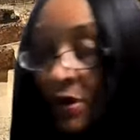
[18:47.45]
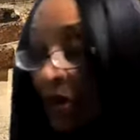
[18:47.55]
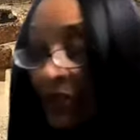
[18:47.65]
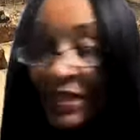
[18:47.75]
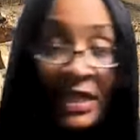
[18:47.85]

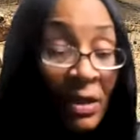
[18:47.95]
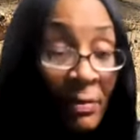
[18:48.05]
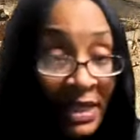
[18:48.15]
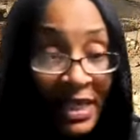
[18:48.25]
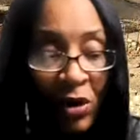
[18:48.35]
that they
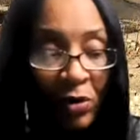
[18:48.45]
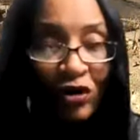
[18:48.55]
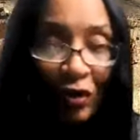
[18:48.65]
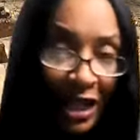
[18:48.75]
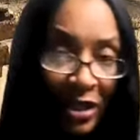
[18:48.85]
talking about they
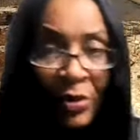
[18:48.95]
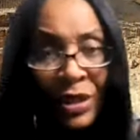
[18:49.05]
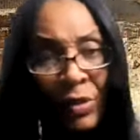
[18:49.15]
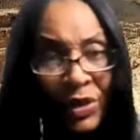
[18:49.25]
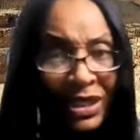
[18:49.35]
gonna tread
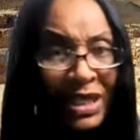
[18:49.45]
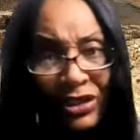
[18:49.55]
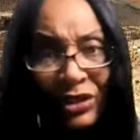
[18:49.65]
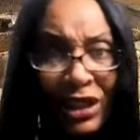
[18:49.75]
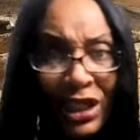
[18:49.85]
on him with
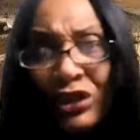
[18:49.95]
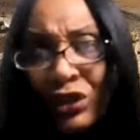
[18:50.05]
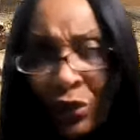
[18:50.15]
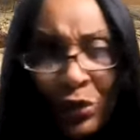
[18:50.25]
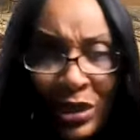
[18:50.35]
they
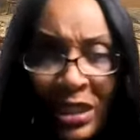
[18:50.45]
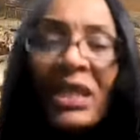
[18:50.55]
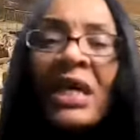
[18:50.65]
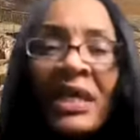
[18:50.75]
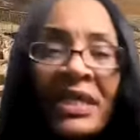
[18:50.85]
shoes,
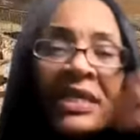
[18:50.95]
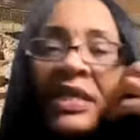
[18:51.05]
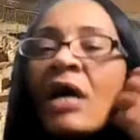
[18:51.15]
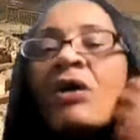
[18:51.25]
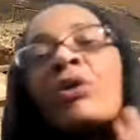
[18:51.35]
and they
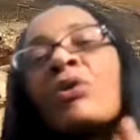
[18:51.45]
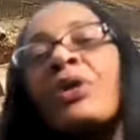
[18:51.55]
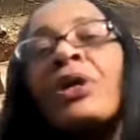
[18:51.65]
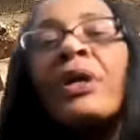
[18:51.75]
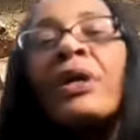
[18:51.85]
not
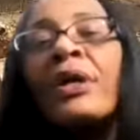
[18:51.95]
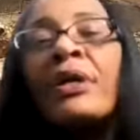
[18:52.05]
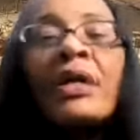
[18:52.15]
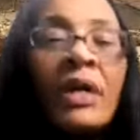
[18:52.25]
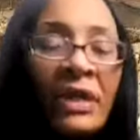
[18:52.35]
gonna